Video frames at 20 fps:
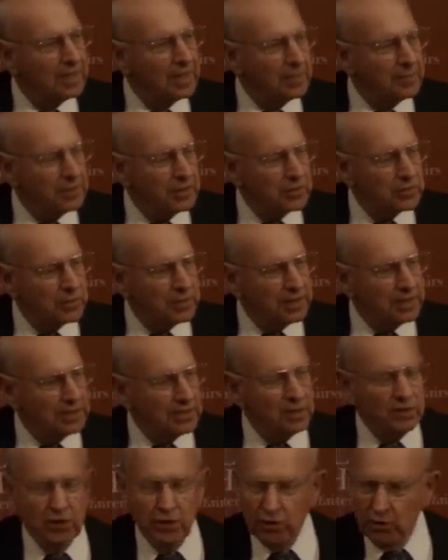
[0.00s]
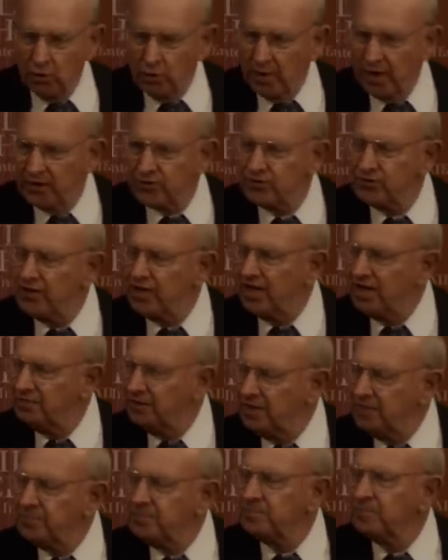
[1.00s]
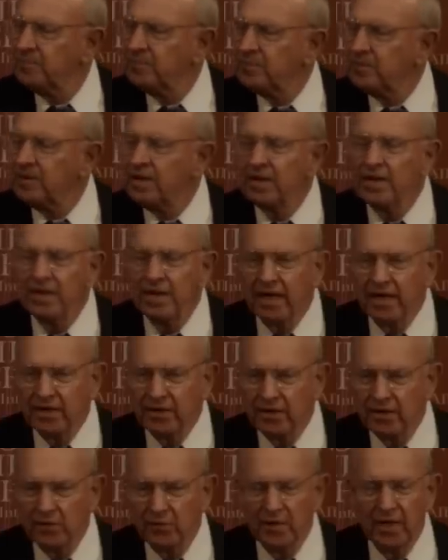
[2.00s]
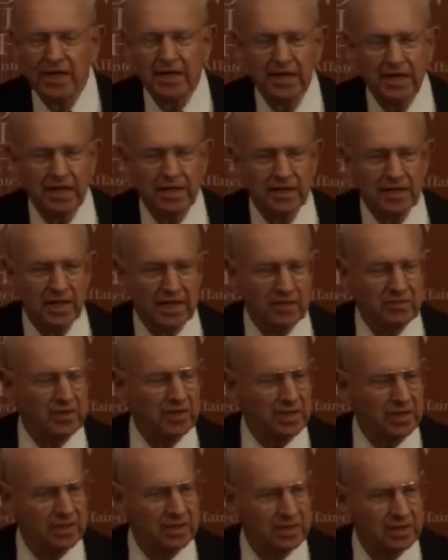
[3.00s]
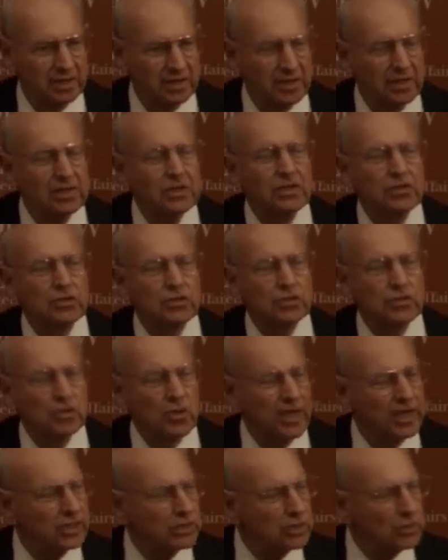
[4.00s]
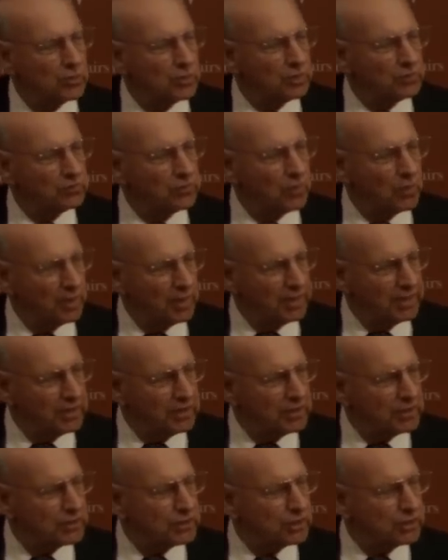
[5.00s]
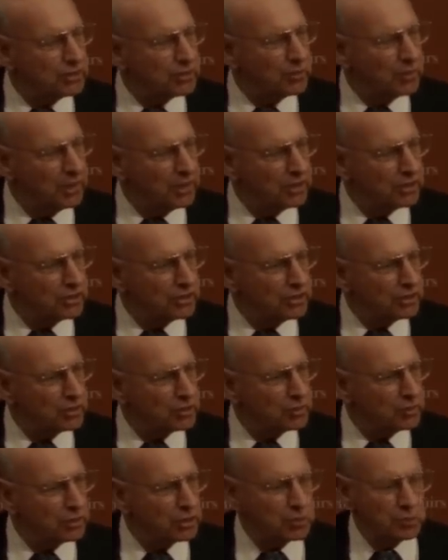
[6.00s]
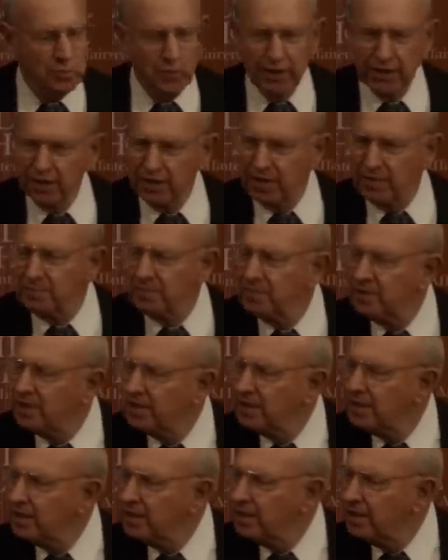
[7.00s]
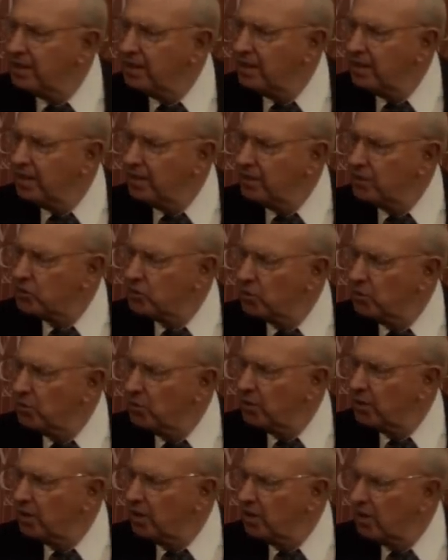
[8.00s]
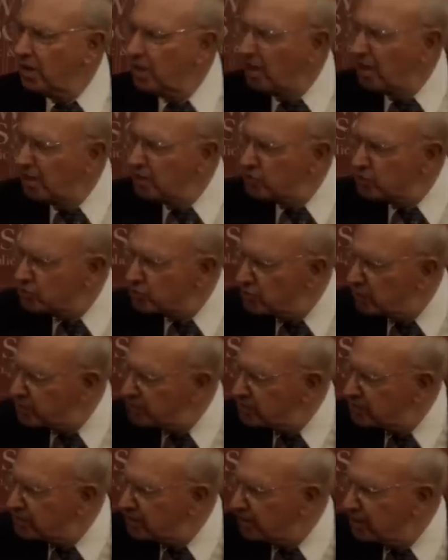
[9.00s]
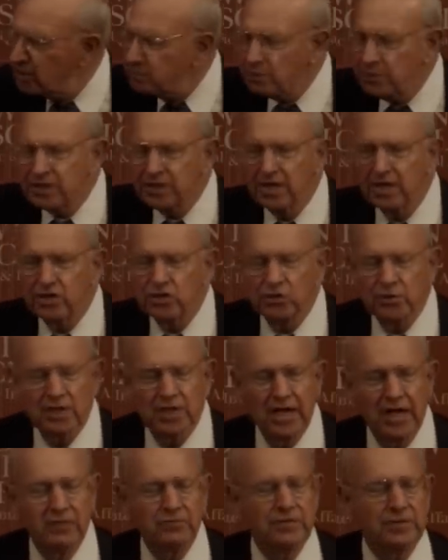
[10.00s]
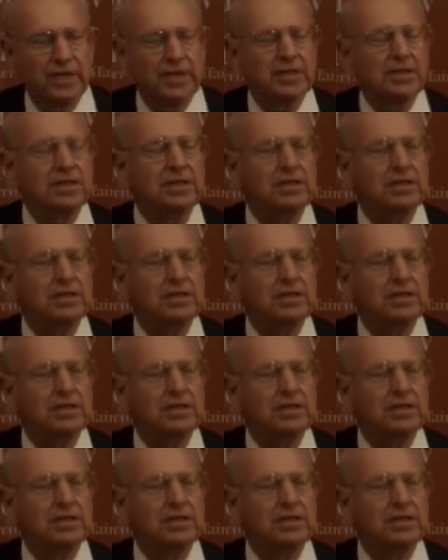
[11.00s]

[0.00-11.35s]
between the U.S. Navy and the Iranian Navy to try to avoid situations which bring them into uncertainty and potential conflict.